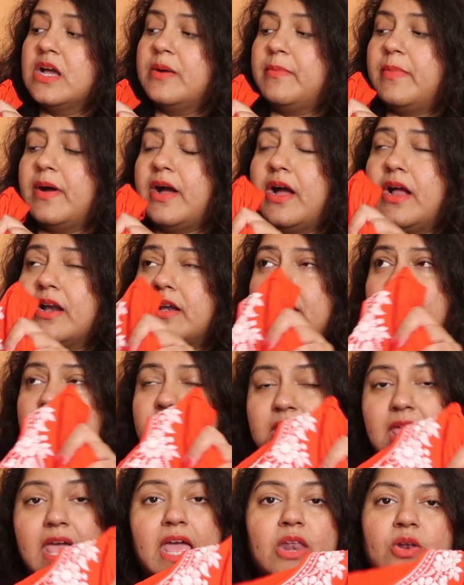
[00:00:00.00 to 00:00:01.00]
but
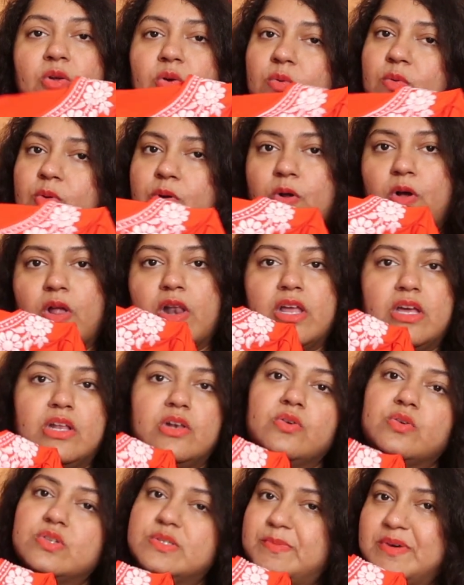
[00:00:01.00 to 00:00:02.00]
again overall
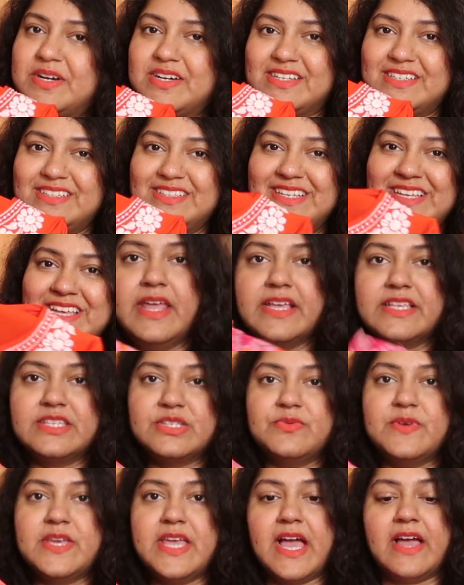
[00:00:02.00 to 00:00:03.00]
looks pretty.
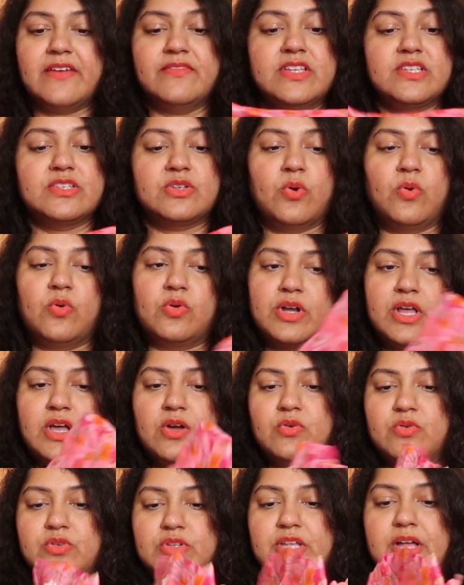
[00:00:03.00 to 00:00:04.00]
Next we have this Kota
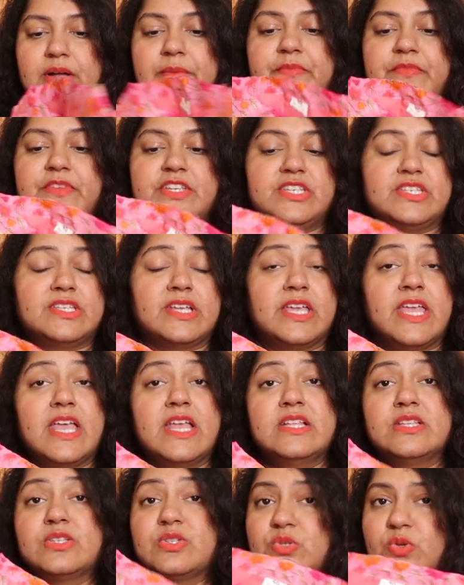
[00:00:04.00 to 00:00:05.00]
kurta, which is
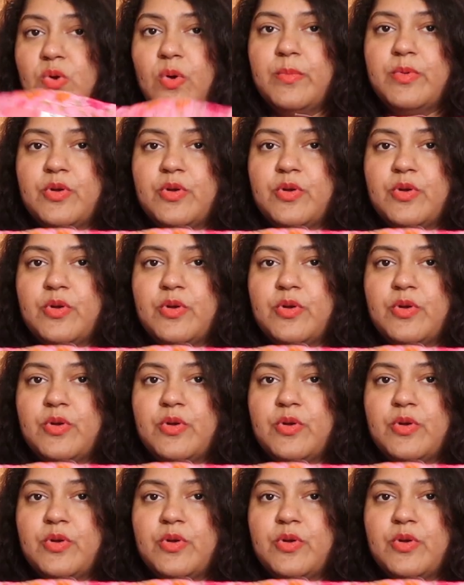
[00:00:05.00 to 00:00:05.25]
again so